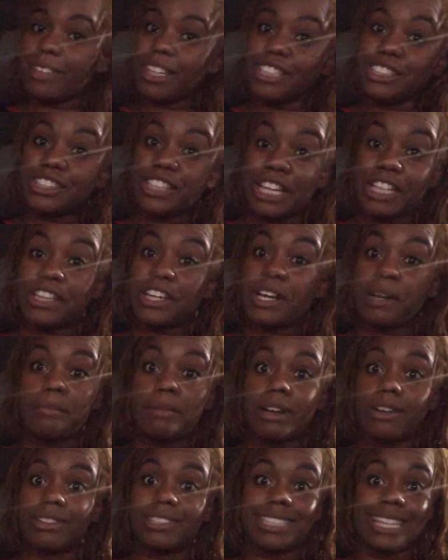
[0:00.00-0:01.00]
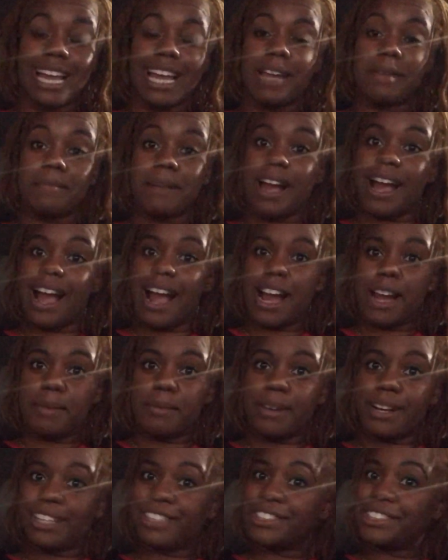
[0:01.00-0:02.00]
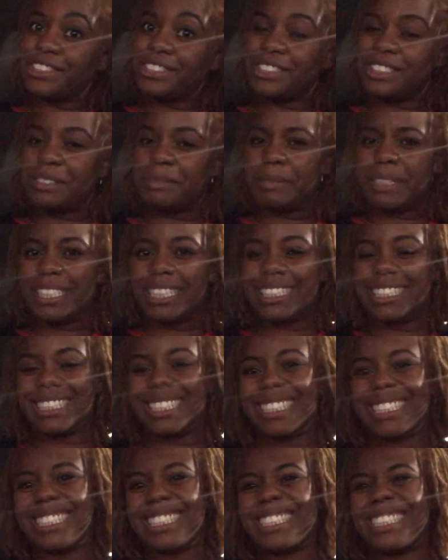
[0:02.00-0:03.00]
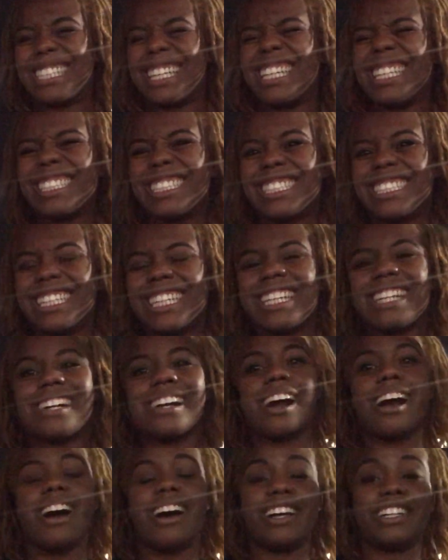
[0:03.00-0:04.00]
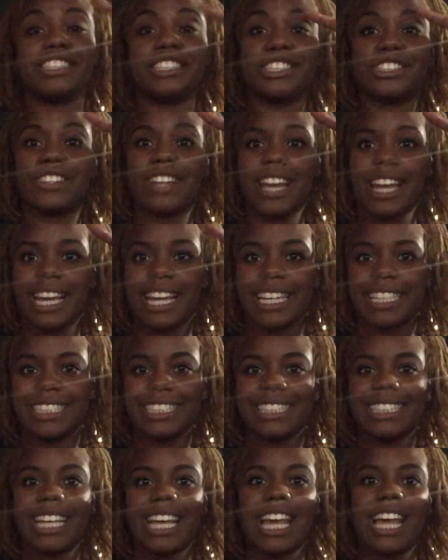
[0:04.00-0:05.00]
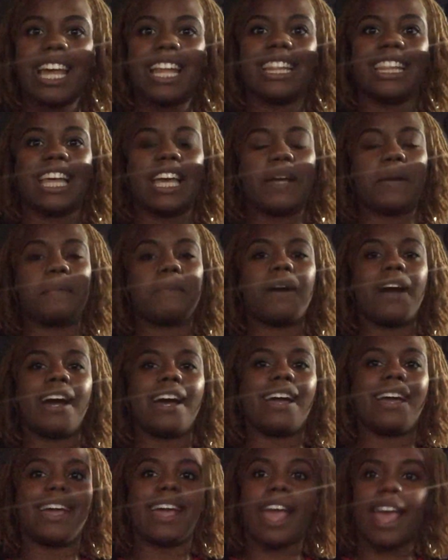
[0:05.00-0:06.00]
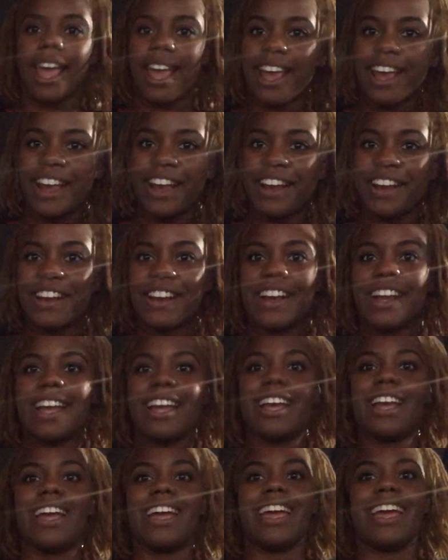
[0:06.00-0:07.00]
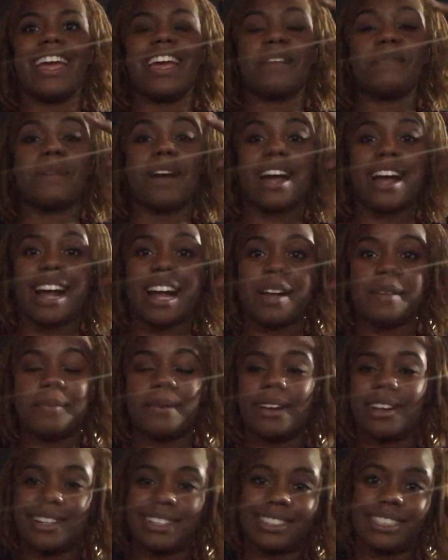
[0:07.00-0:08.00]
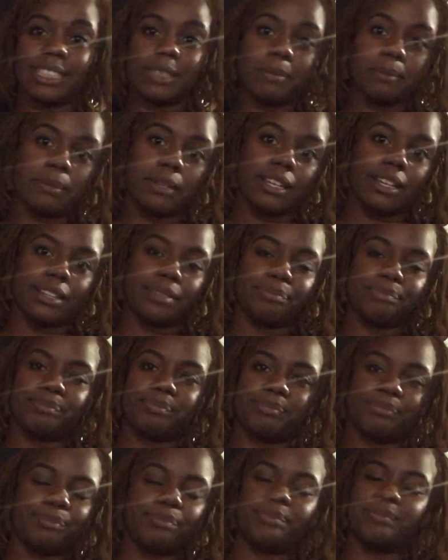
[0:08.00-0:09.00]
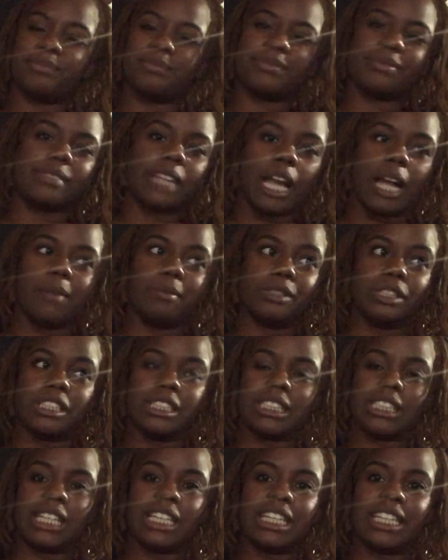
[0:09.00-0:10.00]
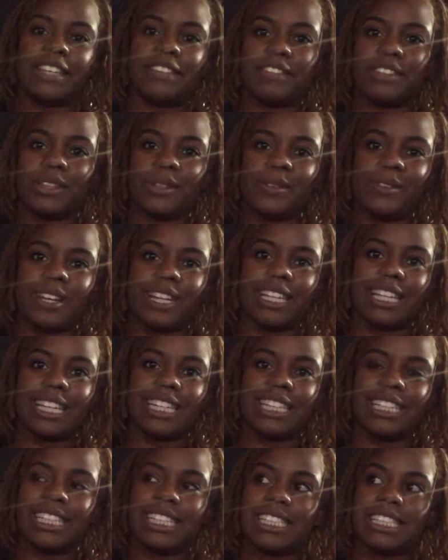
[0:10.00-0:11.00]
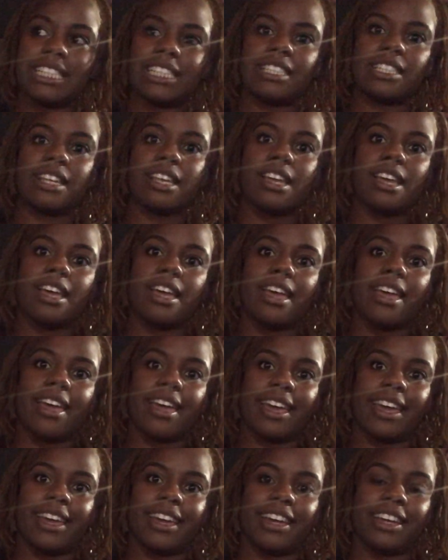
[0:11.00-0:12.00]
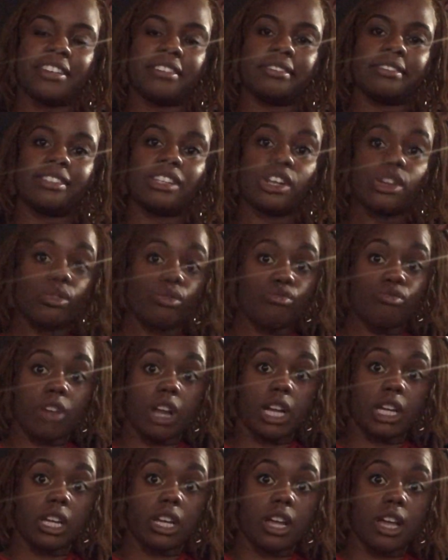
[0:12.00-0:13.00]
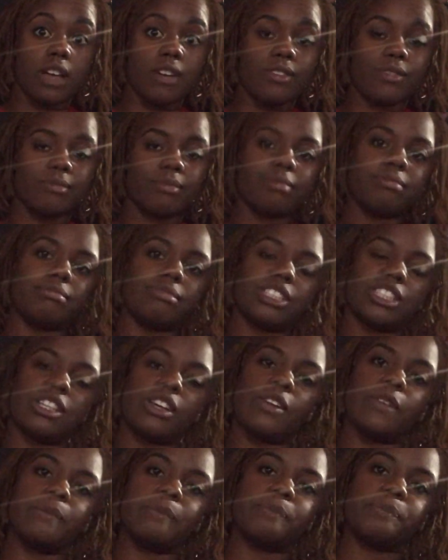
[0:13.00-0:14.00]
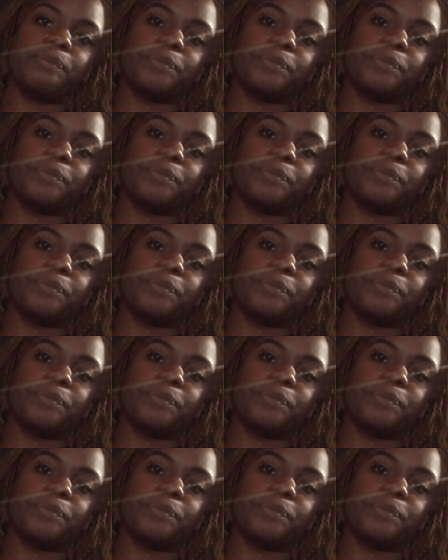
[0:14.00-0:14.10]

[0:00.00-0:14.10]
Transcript: So I thought about dyeing my eyebrows too, because it's such a contrast, like my hair and my eyebrows, but I'm just gonna leave it the way that it is and rock it out. And so